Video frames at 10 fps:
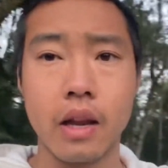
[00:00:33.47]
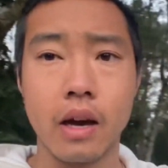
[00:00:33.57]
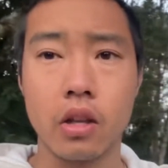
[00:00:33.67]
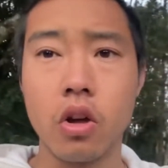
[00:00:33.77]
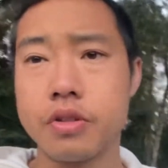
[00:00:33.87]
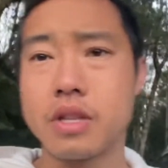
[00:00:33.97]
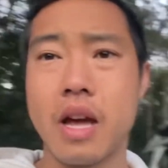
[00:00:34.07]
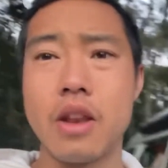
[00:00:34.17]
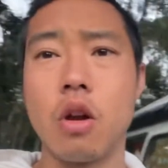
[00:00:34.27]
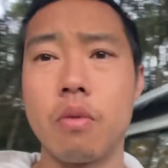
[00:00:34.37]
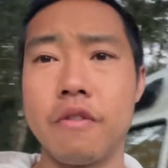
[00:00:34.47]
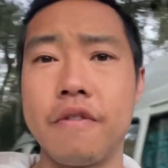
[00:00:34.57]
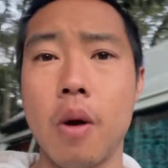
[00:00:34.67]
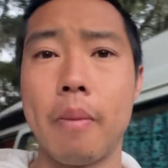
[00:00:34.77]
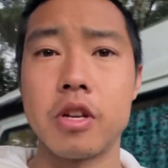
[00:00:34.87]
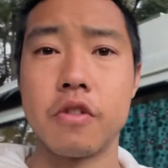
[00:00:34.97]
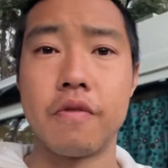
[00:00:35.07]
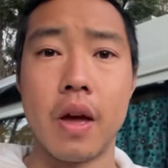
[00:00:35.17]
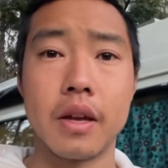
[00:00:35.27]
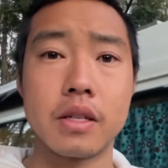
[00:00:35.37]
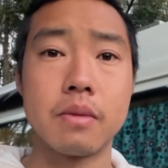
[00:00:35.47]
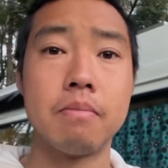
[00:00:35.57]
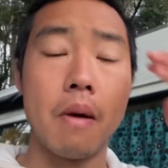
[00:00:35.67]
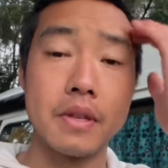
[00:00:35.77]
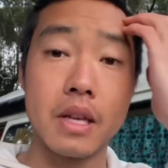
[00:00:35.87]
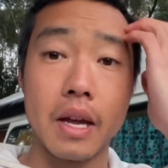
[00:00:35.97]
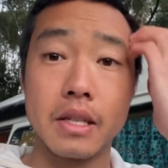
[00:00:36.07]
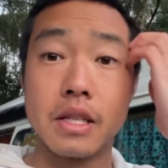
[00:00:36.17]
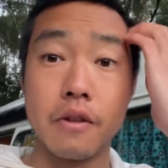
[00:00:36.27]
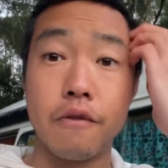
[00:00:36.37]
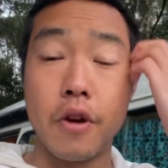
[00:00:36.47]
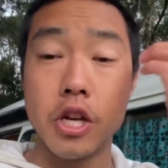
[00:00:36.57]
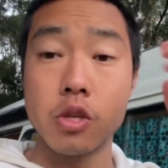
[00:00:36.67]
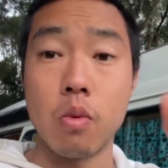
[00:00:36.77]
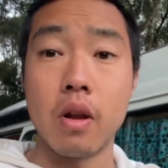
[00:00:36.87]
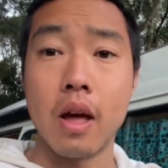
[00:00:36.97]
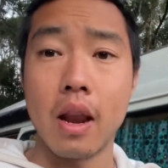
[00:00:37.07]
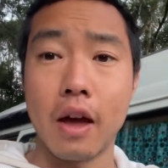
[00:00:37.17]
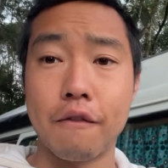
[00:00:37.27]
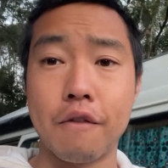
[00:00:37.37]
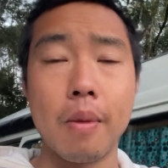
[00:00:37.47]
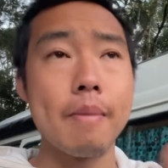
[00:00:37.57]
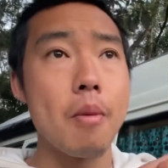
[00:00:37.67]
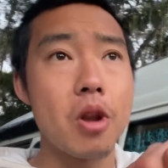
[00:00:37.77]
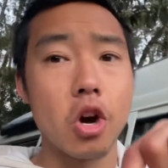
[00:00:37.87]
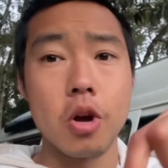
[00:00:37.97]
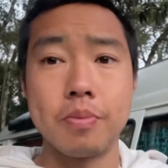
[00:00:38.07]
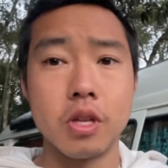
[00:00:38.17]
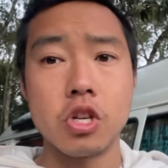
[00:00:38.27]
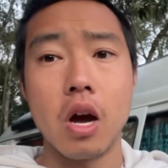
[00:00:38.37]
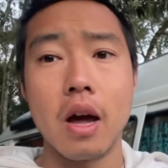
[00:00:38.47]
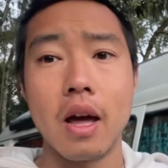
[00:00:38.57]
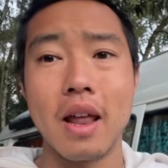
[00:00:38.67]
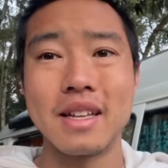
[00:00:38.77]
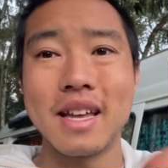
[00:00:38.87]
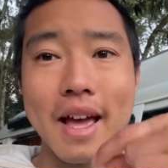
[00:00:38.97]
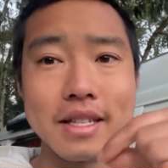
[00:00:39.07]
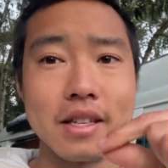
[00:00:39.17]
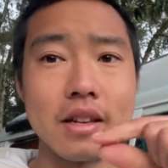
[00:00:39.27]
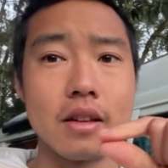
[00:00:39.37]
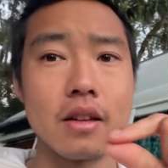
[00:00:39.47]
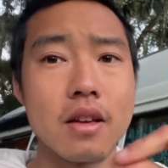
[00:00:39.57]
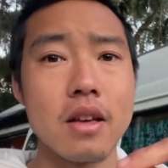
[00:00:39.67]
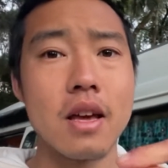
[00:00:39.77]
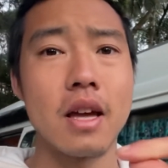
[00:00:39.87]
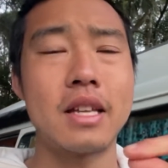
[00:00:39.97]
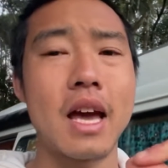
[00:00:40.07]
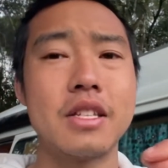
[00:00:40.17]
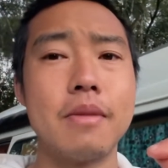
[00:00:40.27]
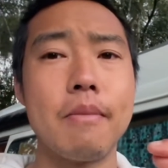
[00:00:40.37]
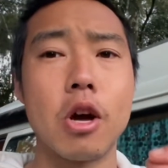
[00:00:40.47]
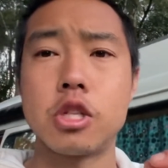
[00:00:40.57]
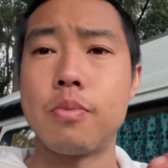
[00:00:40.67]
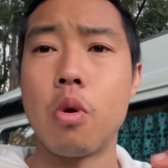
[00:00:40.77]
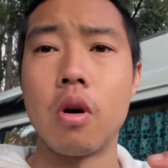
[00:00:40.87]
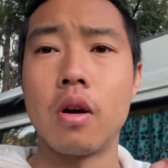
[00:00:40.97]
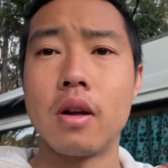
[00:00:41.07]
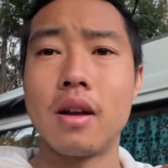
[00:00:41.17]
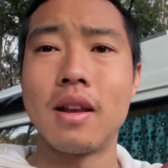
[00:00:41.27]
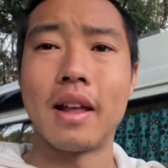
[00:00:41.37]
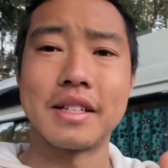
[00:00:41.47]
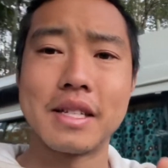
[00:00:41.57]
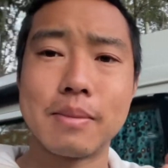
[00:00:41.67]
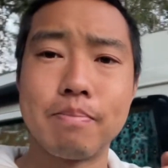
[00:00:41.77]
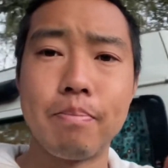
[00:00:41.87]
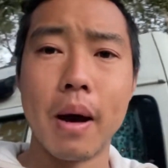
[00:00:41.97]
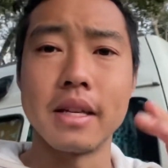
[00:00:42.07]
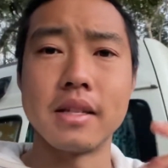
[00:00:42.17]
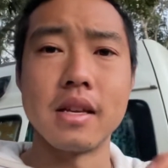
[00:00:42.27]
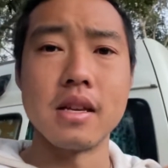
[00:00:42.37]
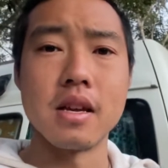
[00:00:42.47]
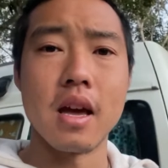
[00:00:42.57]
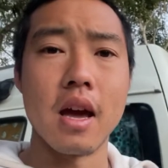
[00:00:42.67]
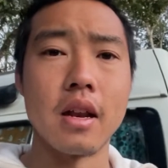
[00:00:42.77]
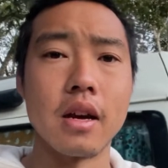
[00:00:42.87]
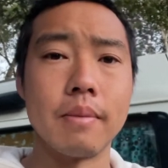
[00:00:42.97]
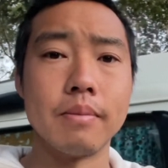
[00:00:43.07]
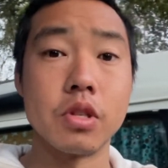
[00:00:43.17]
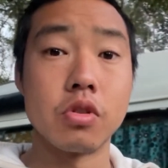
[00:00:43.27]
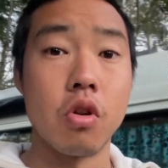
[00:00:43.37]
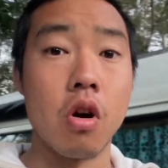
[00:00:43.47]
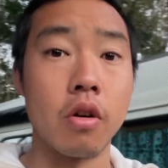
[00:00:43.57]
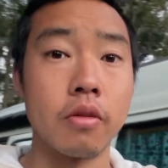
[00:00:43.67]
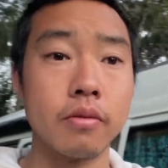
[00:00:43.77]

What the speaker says: like lots and not really felt much effects, but this I guess is a fresh one. And like from the moment I opened the jar and I tasted it, it tasted much more like spicy and strong.